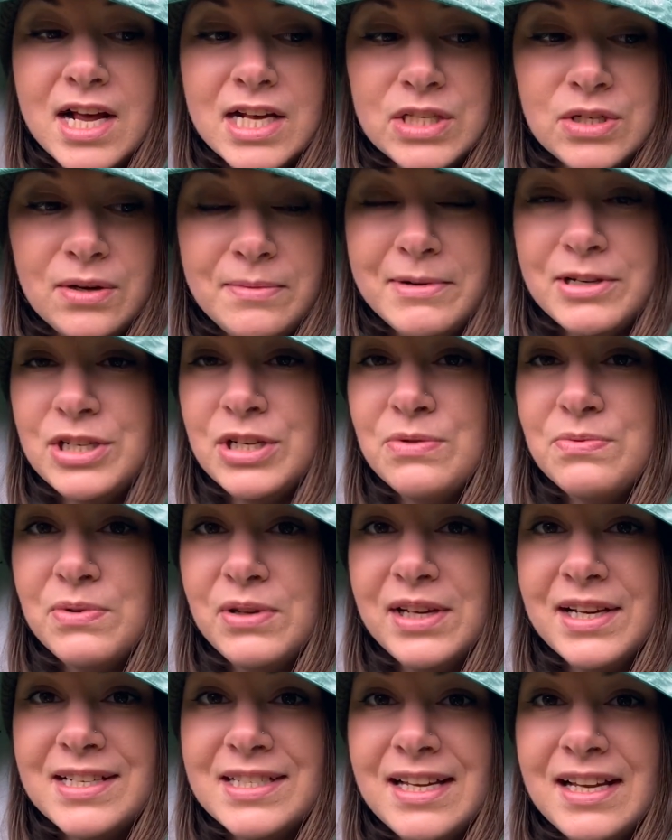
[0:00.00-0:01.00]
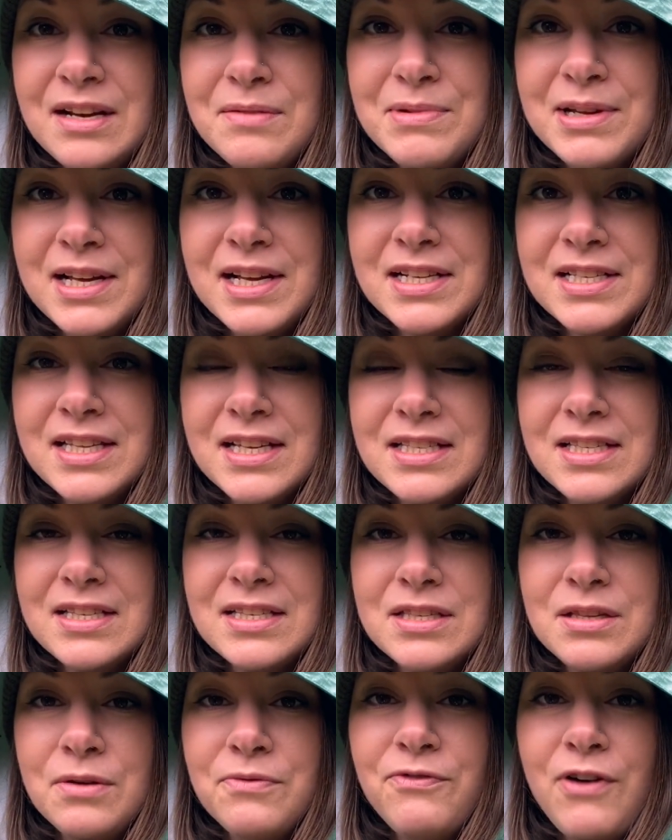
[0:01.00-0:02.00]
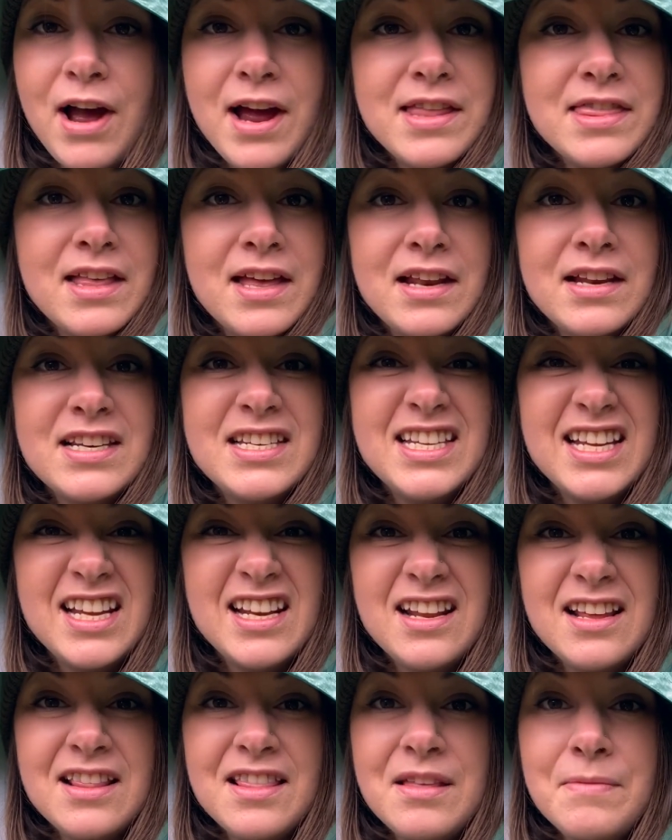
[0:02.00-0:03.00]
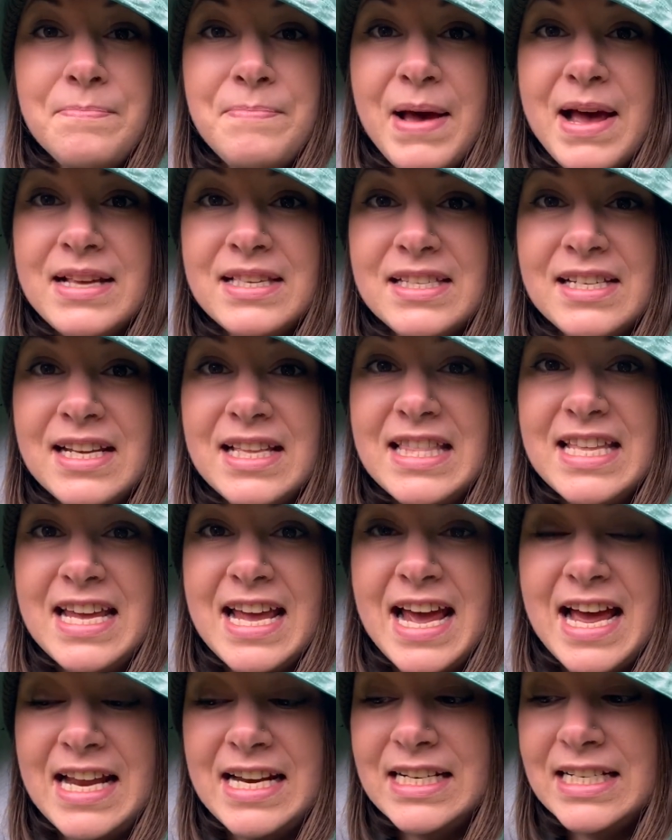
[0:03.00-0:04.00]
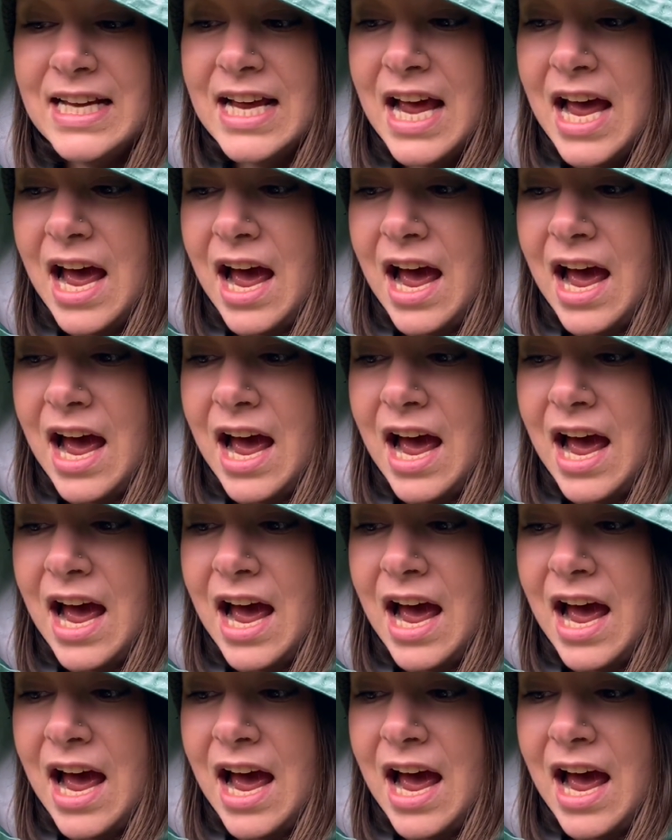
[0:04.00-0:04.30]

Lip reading: So I'm actually really excited because this is the vine that did the best in the end.